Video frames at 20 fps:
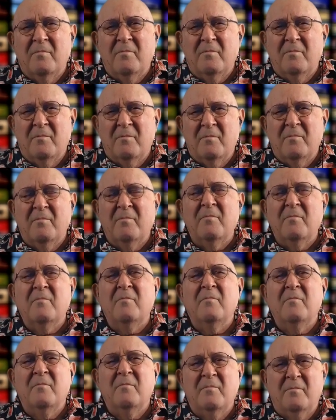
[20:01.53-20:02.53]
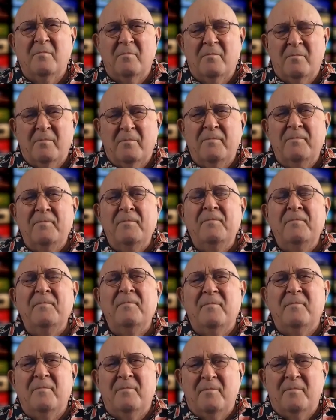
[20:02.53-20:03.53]

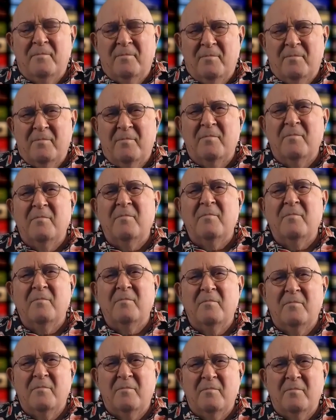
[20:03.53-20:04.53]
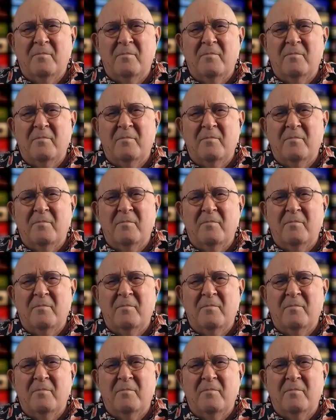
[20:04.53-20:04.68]
(not speaking)